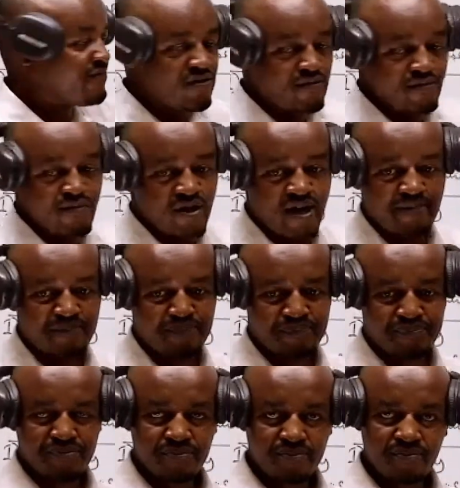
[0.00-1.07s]
from your
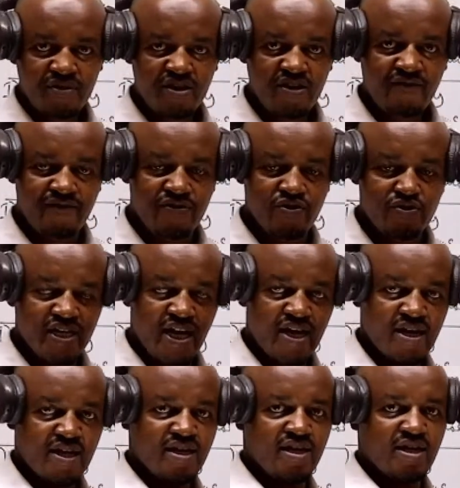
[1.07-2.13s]

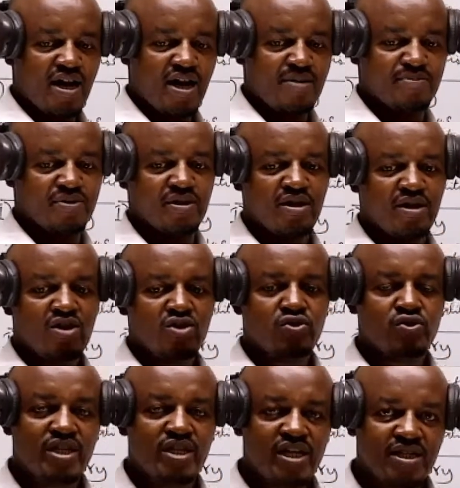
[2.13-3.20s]
future incomes, to
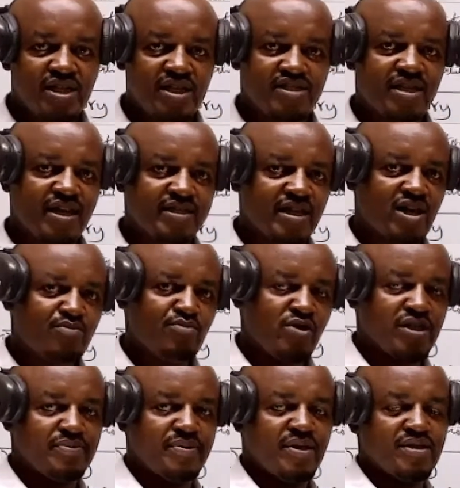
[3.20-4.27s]
treat this as a rubble
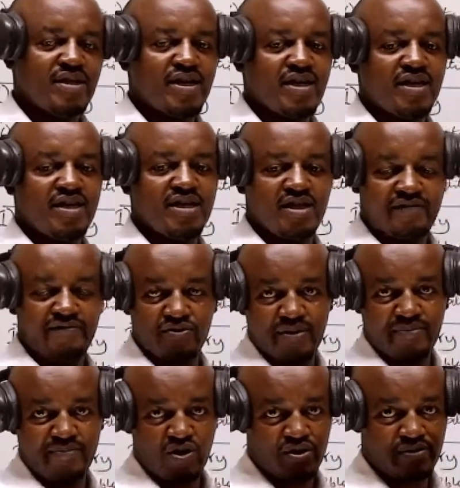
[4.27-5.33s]
expense again in the future,
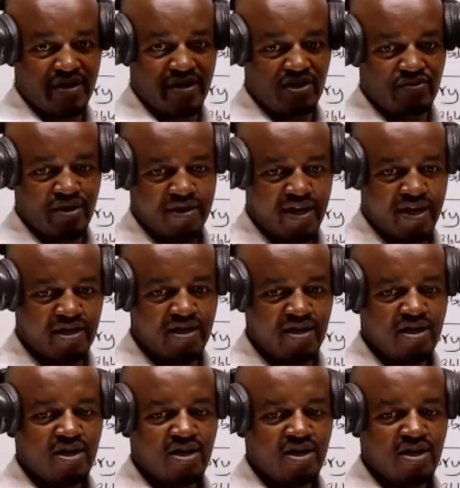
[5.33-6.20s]
because by doing that,